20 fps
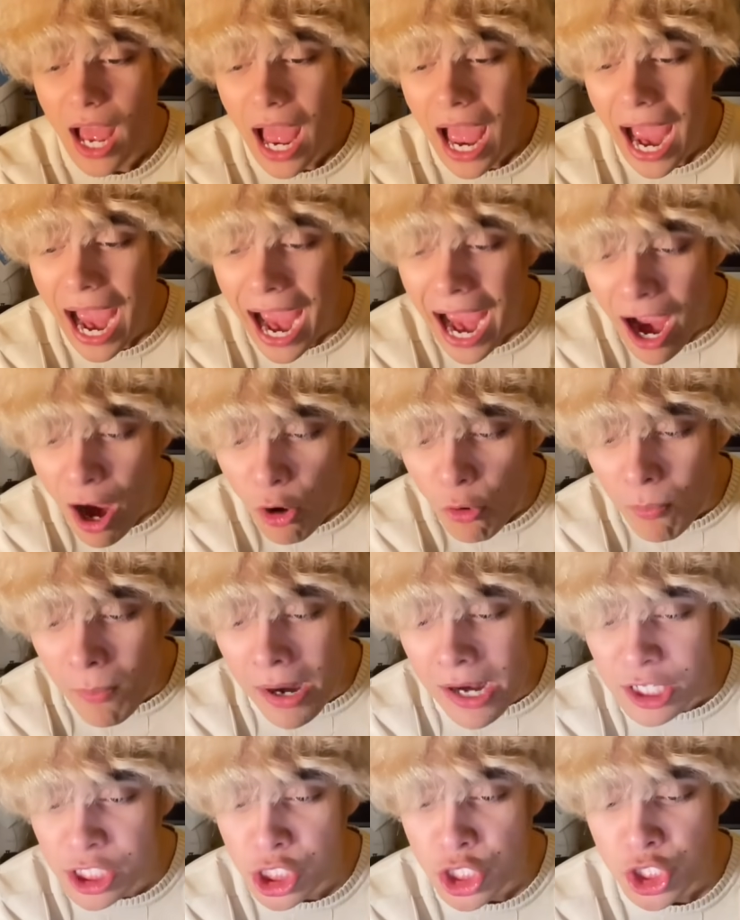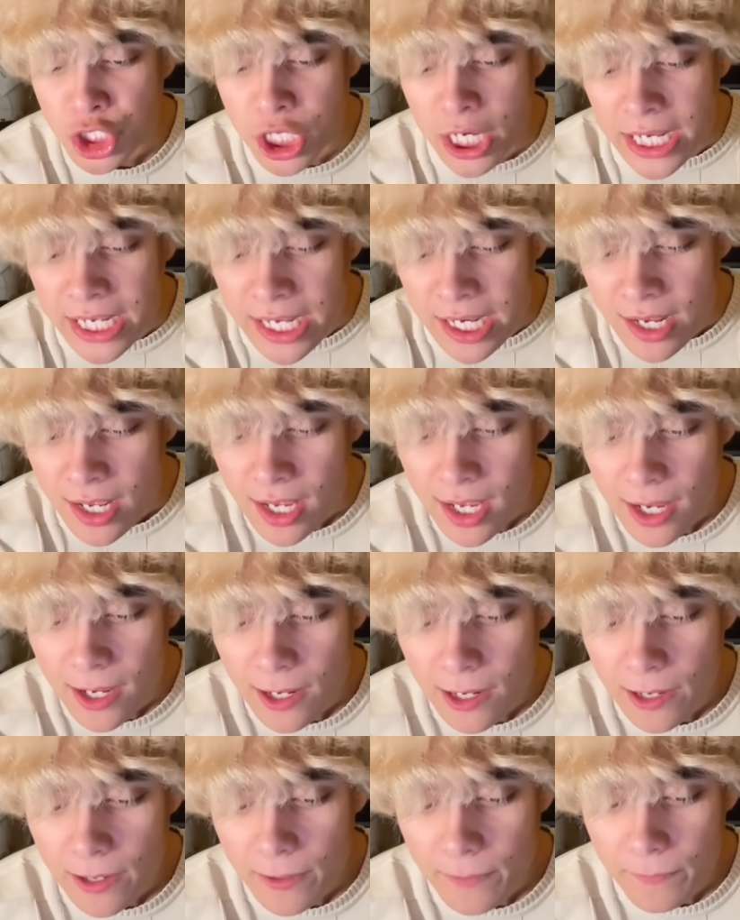How much shit
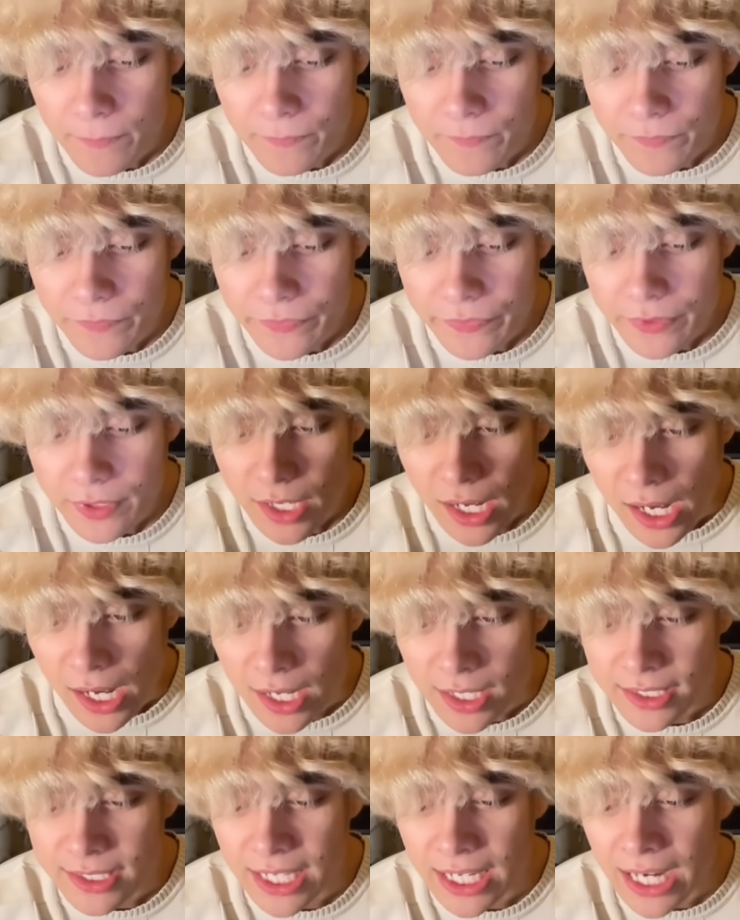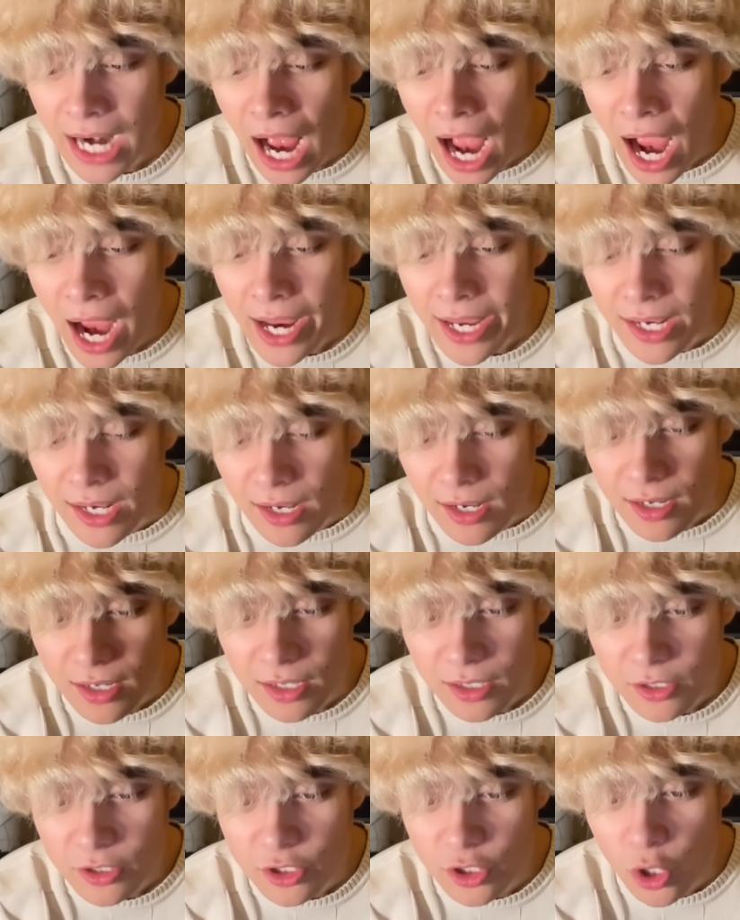did I
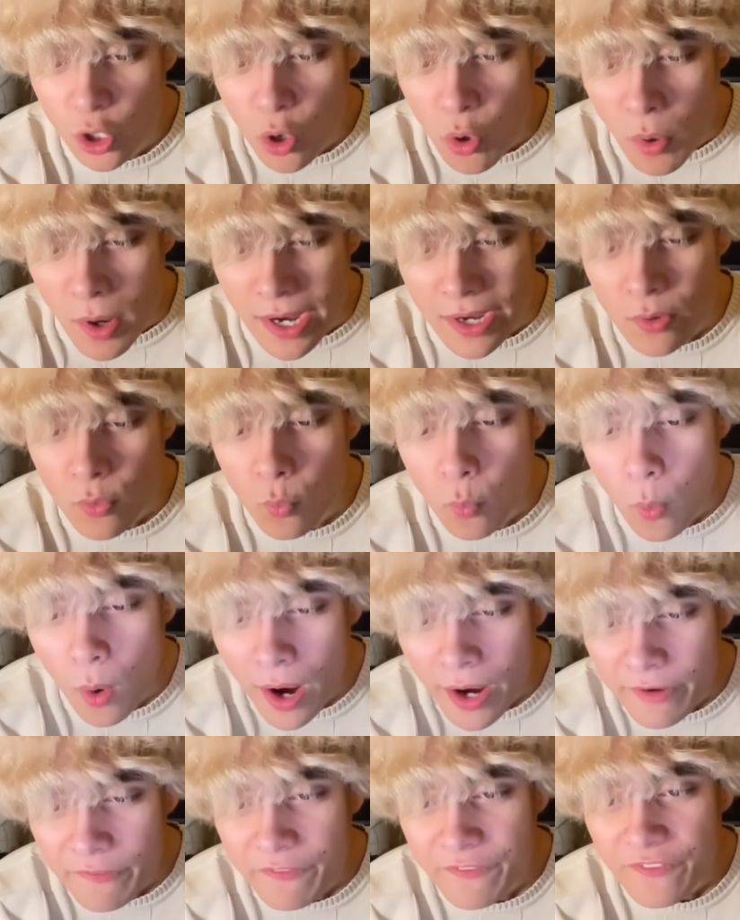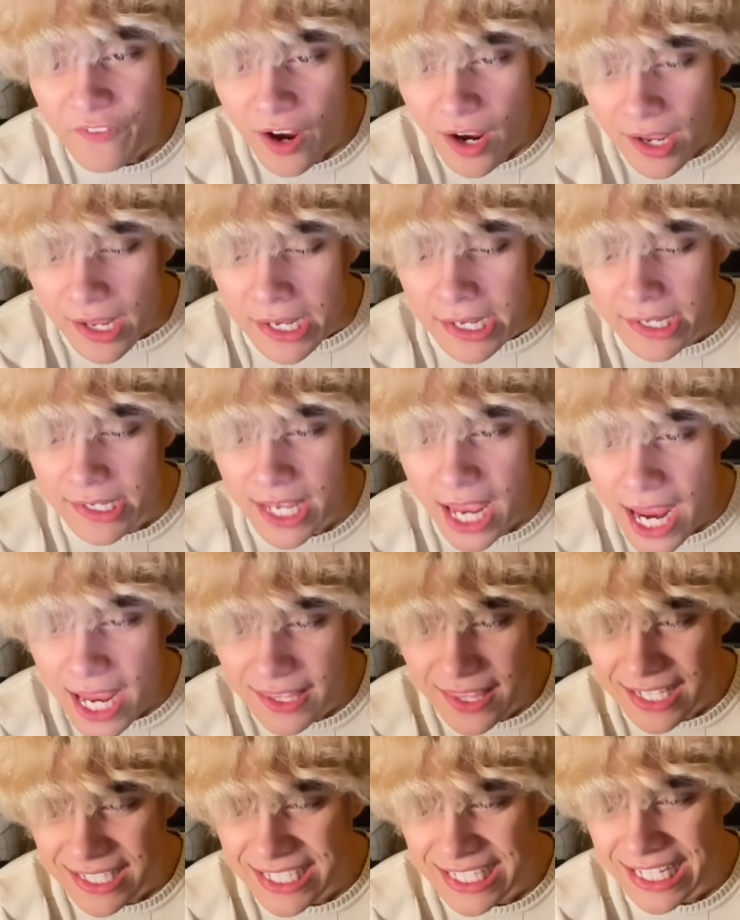do in one fucking day?
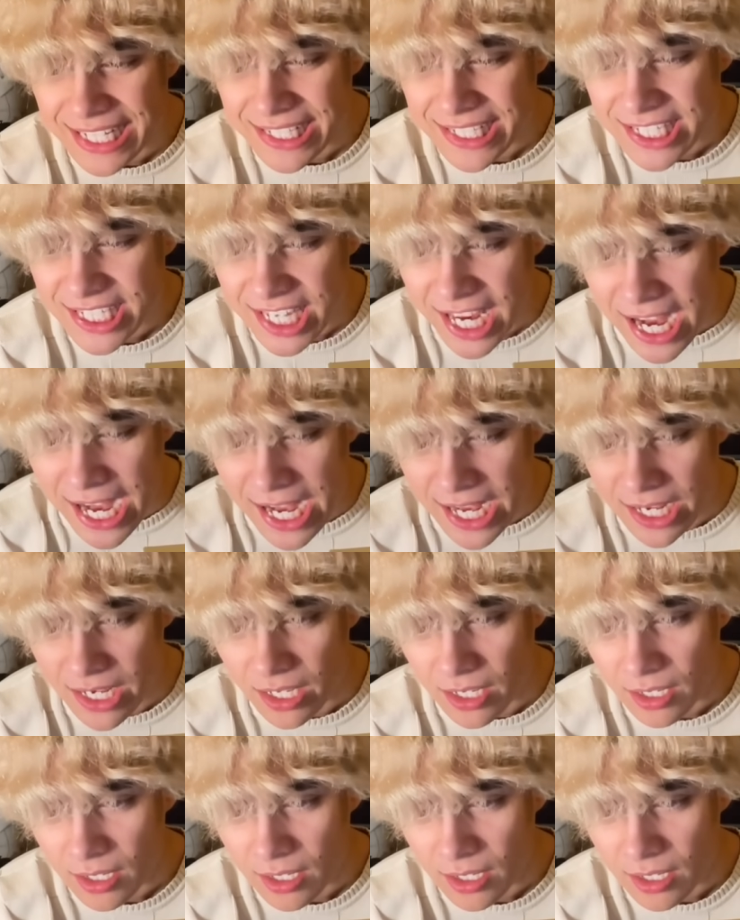That's insane.